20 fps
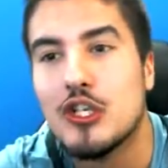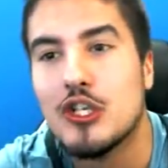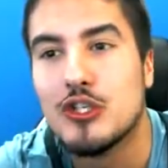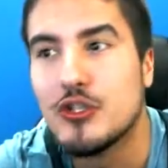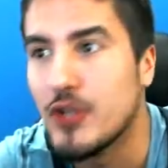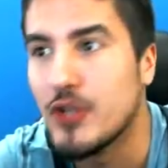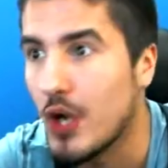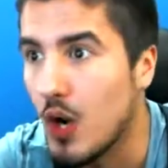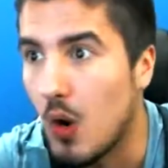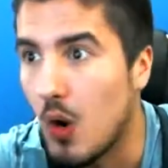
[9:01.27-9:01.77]

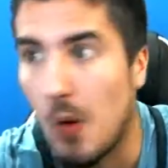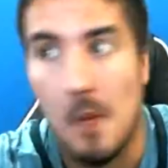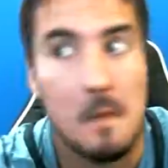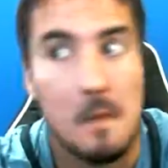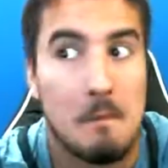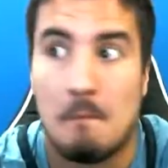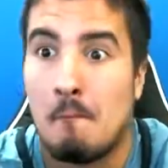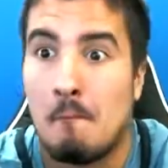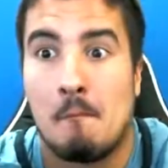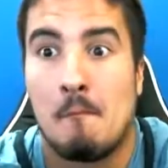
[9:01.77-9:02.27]
So
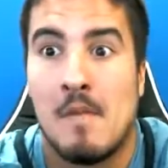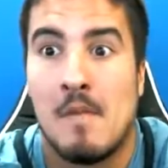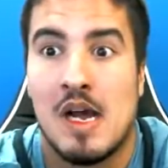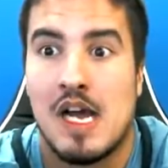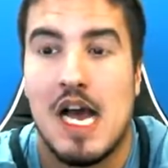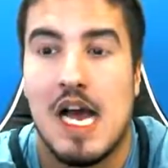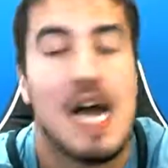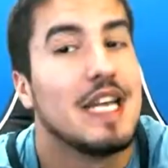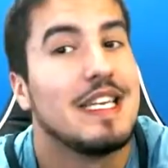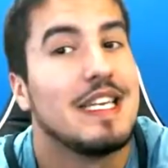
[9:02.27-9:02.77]

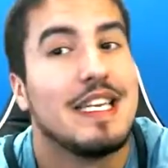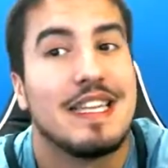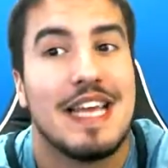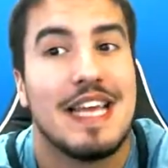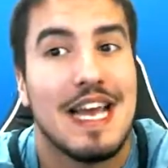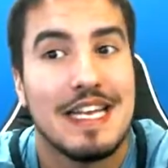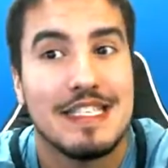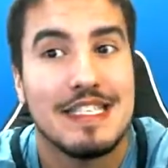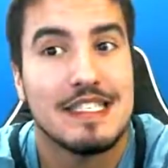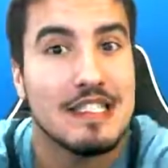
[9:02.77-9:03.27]
I did
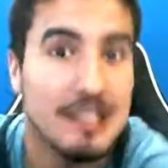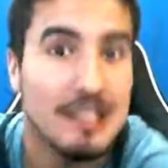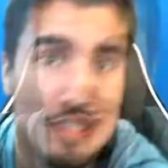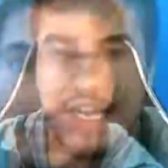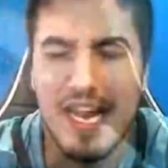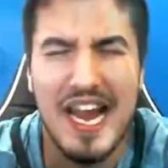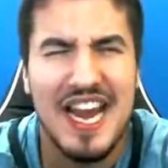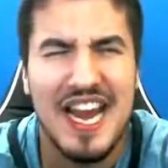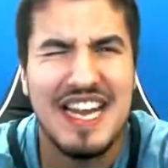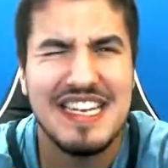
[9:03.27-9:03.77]
that,
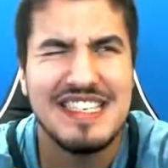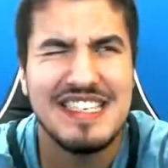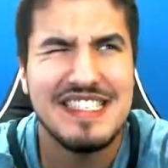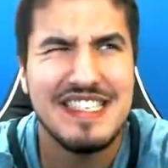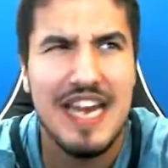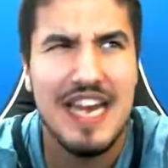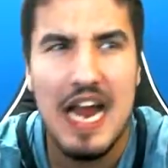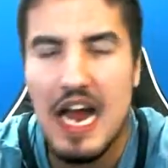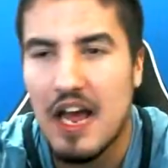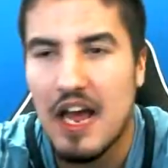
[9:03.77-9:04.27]
and
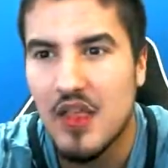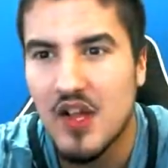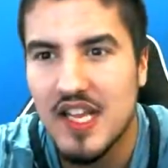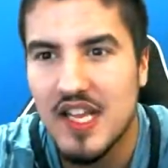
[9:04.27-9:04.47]
yeah, I